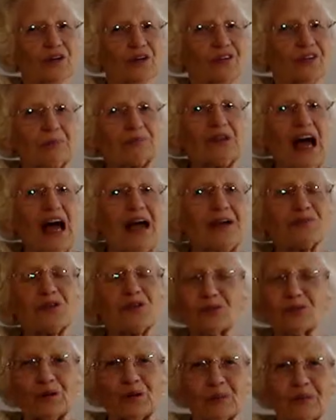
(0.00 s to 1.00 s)

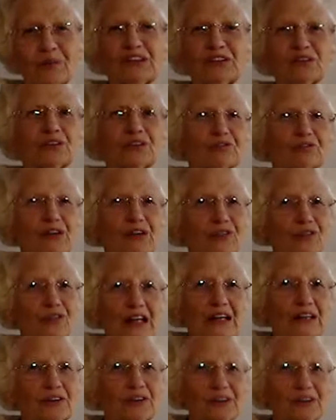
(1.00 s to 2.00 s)
Sometimes we met on the
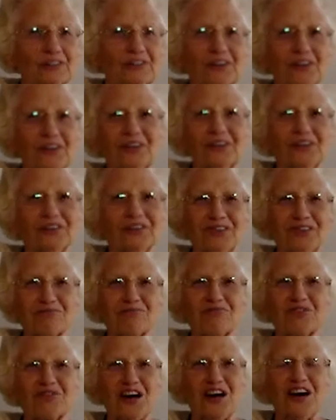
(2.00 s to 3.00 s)
station
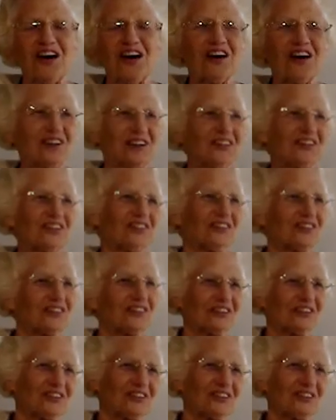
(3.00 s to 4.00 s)
somewhere, and
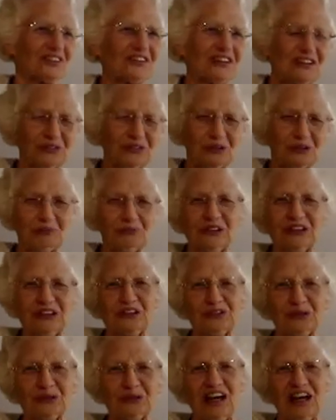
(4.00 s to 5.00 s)
we could be
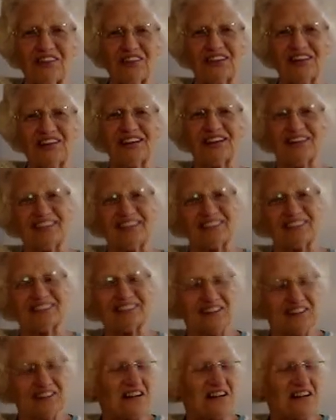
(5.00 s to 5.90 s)
together and